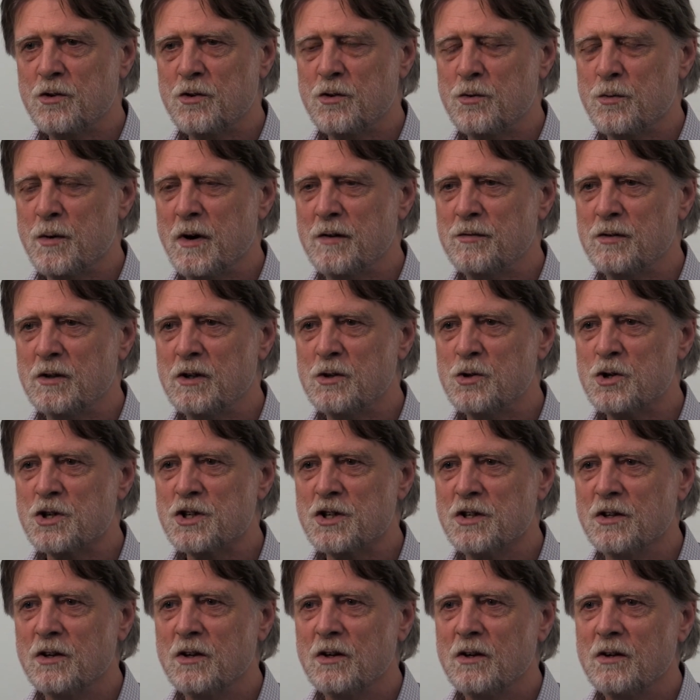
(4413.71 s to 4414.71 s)
the
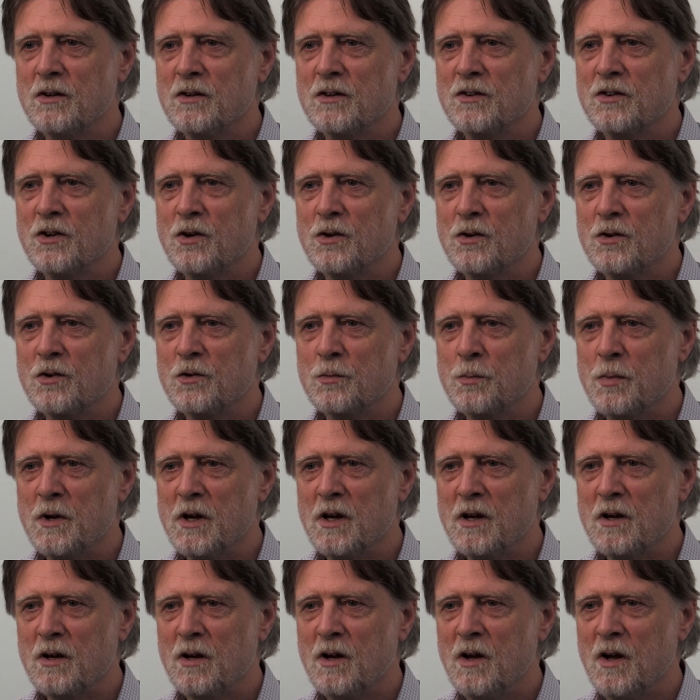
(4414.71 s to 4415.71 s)
revolution, so to
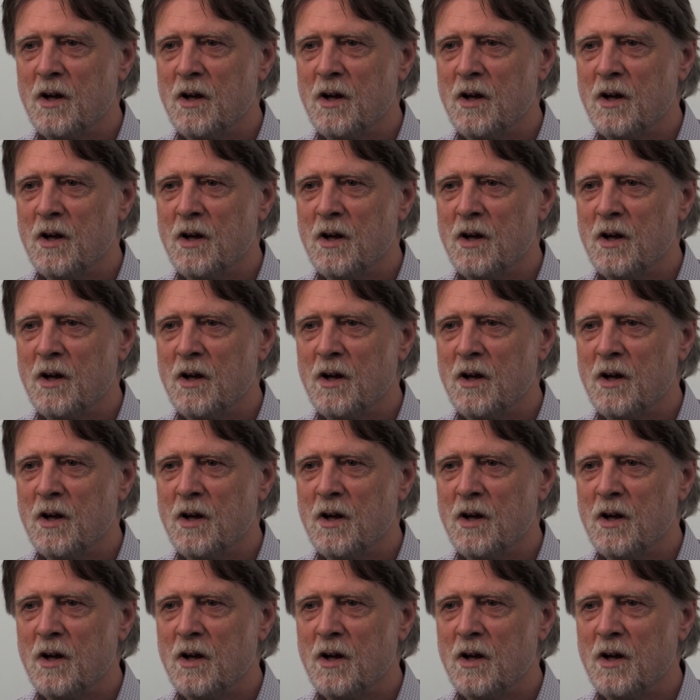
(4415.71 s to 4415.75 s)
speak.